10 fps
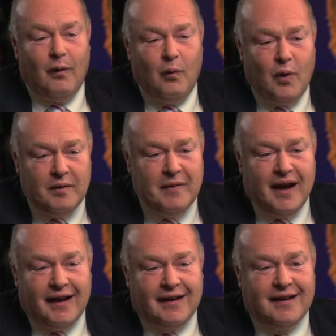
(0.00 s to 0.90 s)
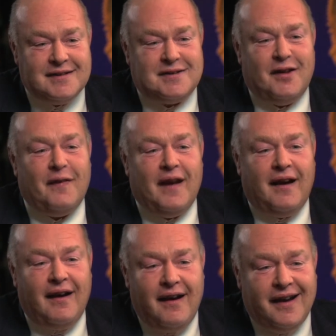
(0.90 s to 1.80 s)
One man has done the
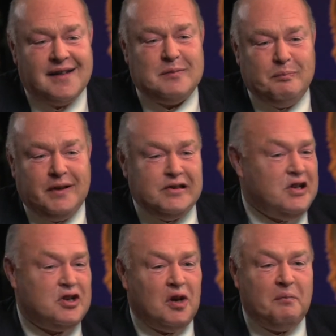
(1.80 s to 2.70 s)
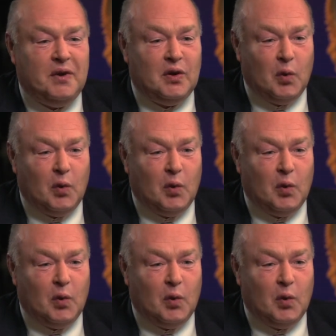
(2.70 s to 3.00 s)
highest bungee jump in the